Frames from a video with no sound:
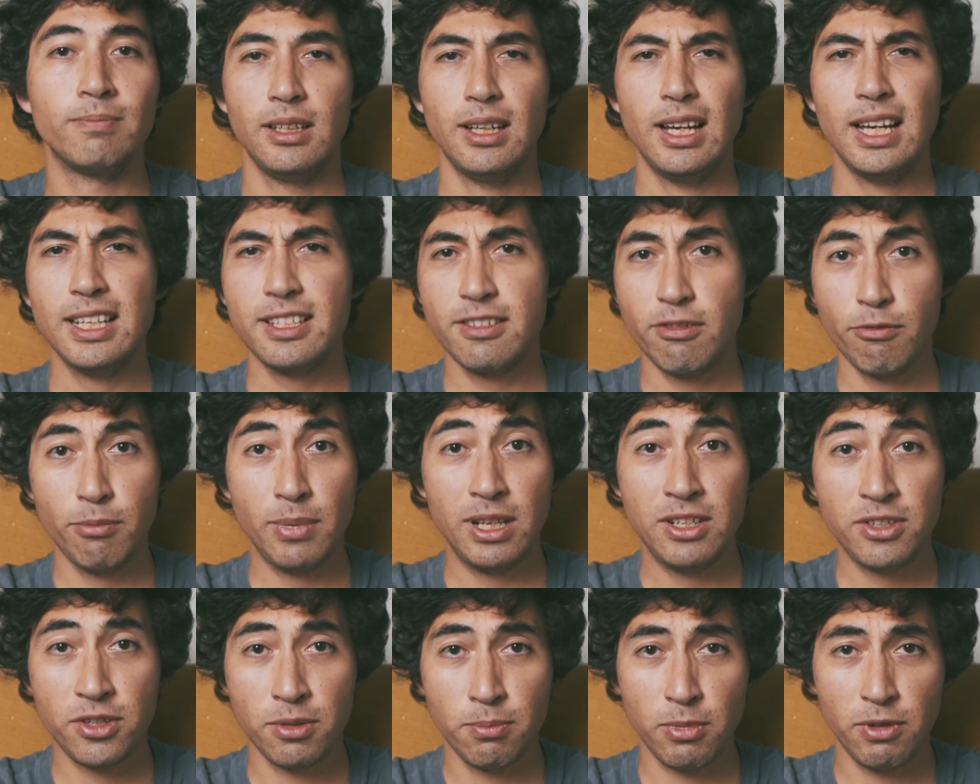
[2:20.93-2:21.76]
As I've
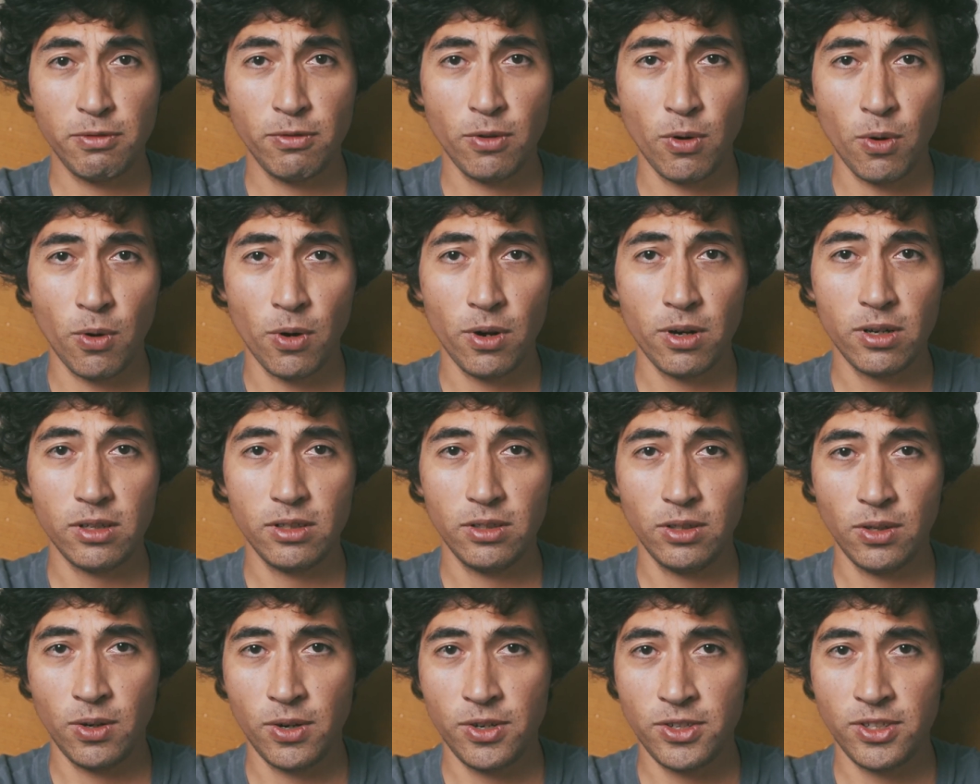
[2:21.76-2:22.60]
mentioned before,
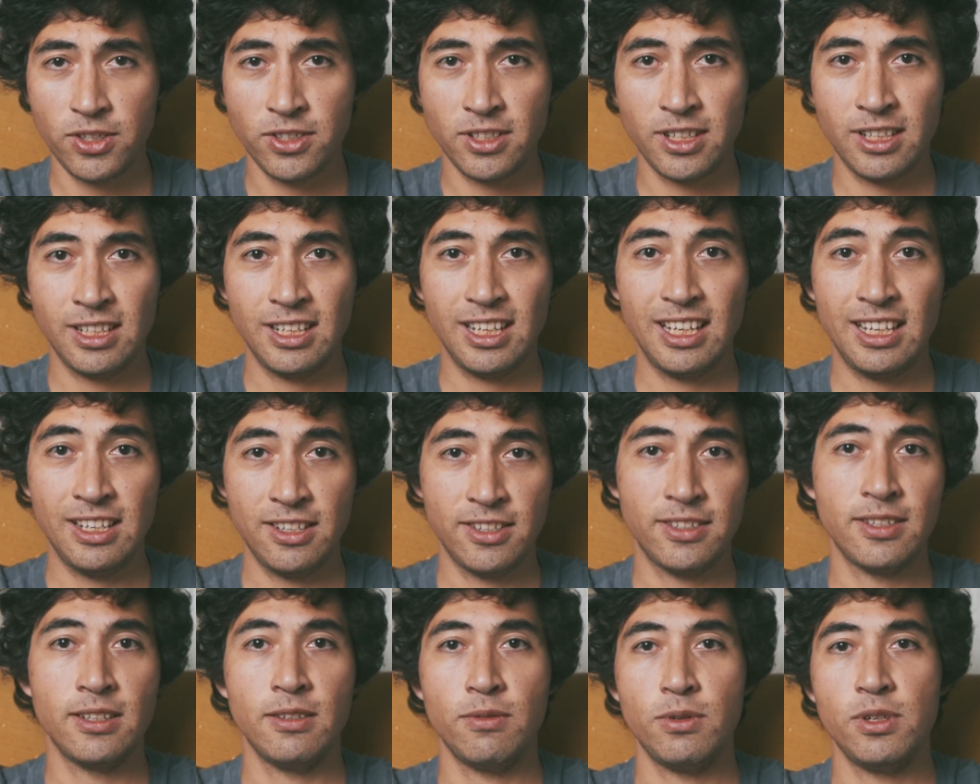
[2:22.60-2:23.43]
noise is an
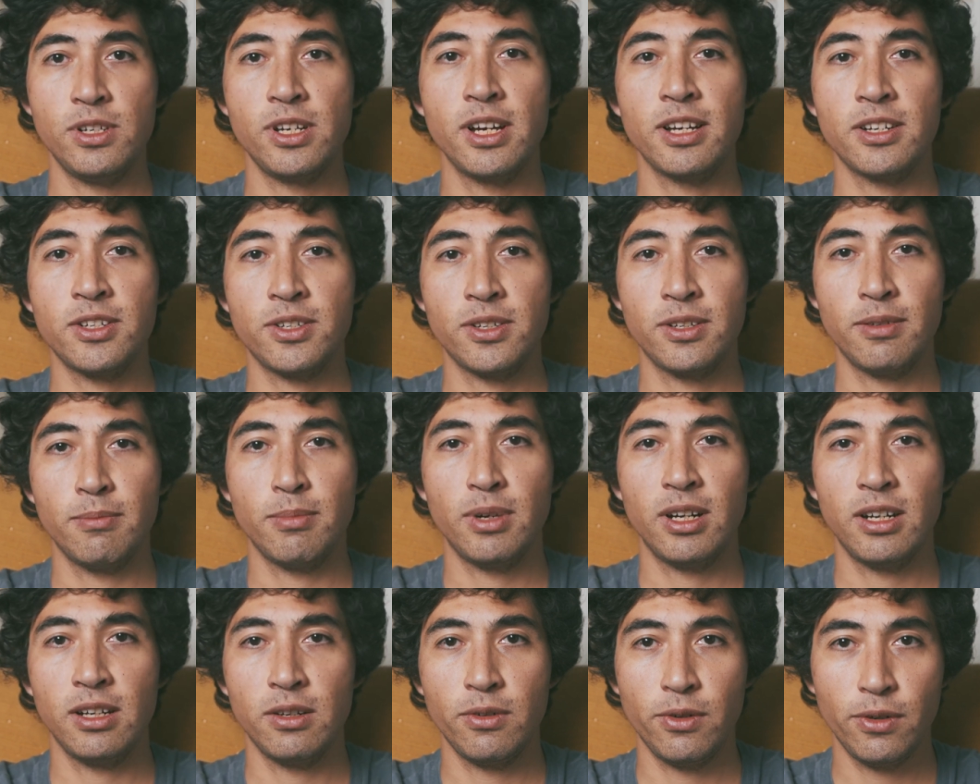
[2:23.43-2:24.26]
instant rejection
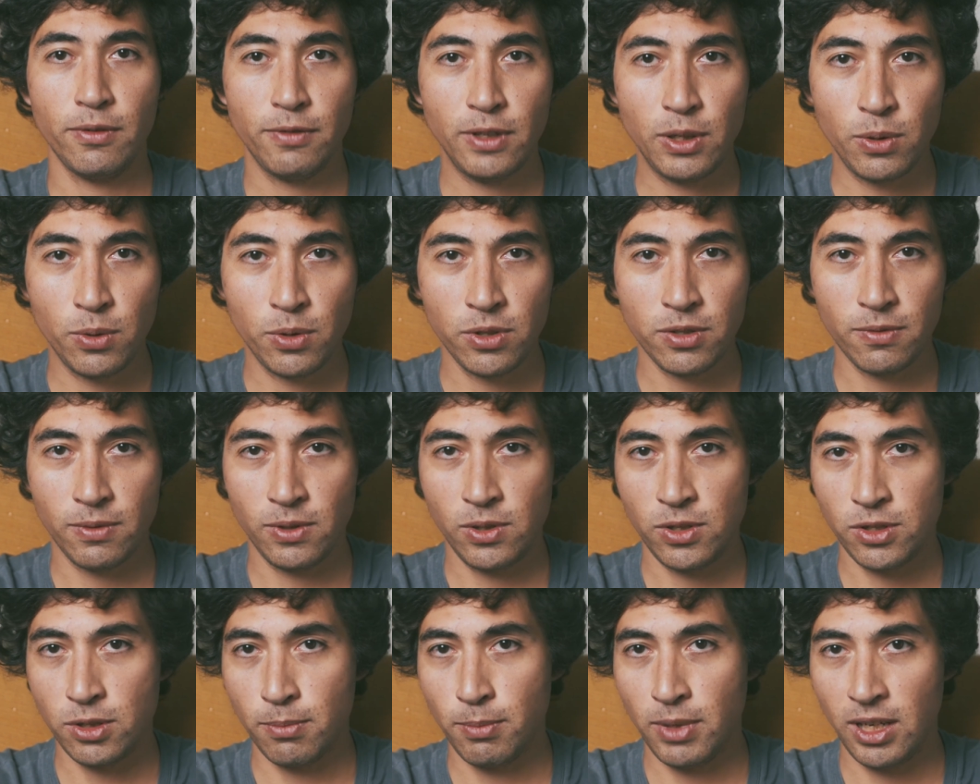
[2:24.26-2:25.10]
by the reviewers when
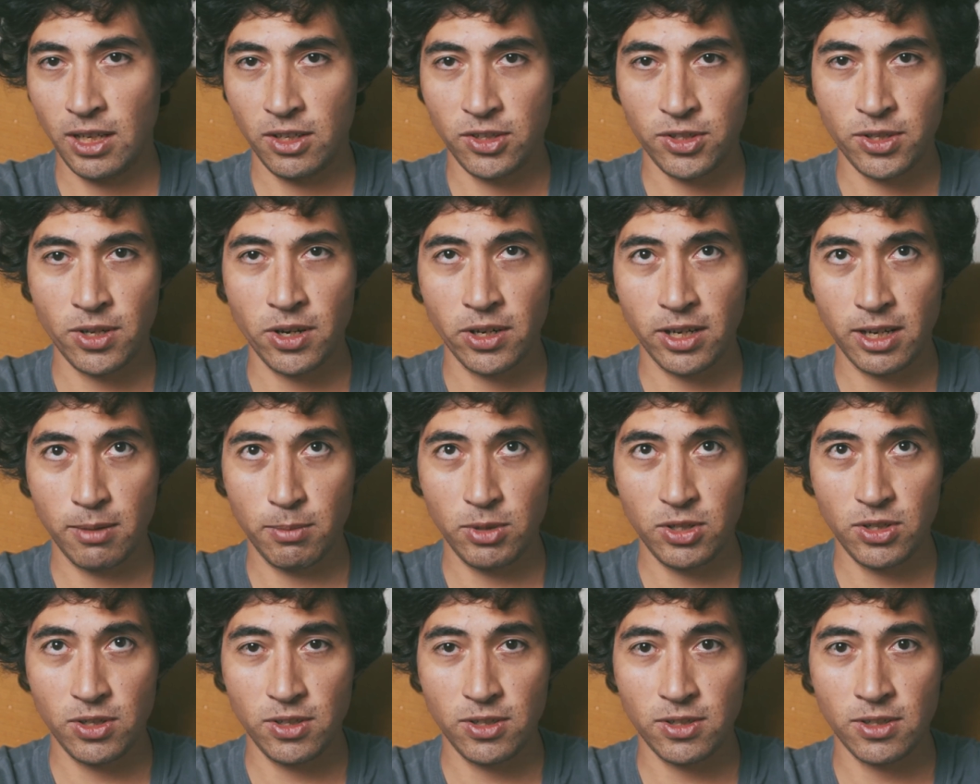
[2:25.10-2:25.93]
you're submitting stock
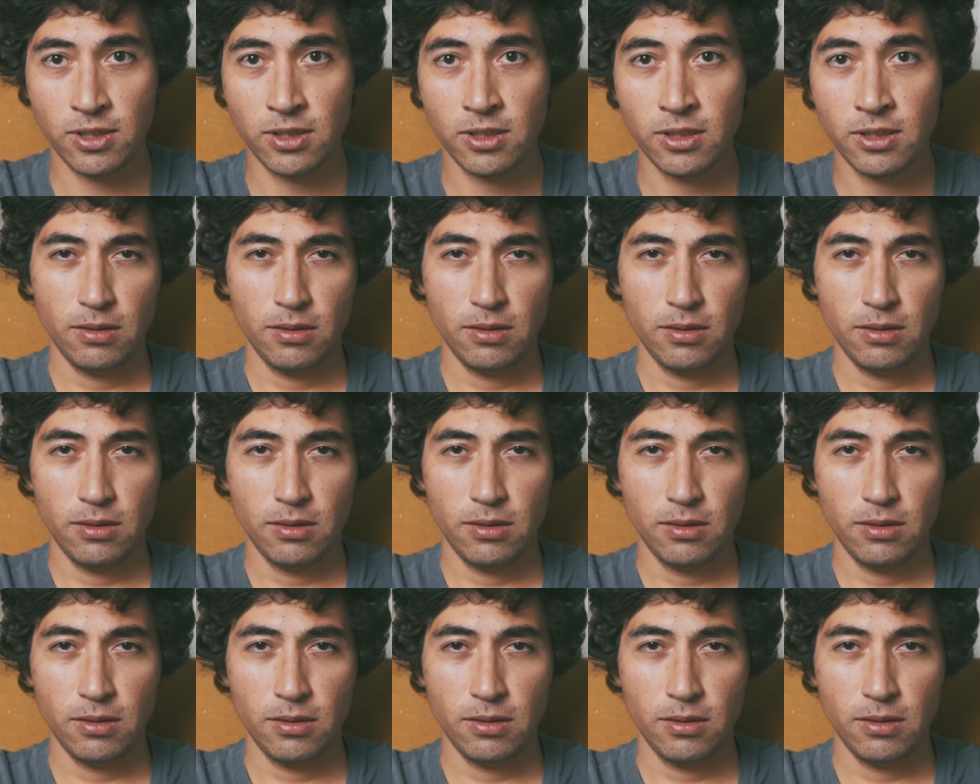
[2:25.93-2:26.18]
images.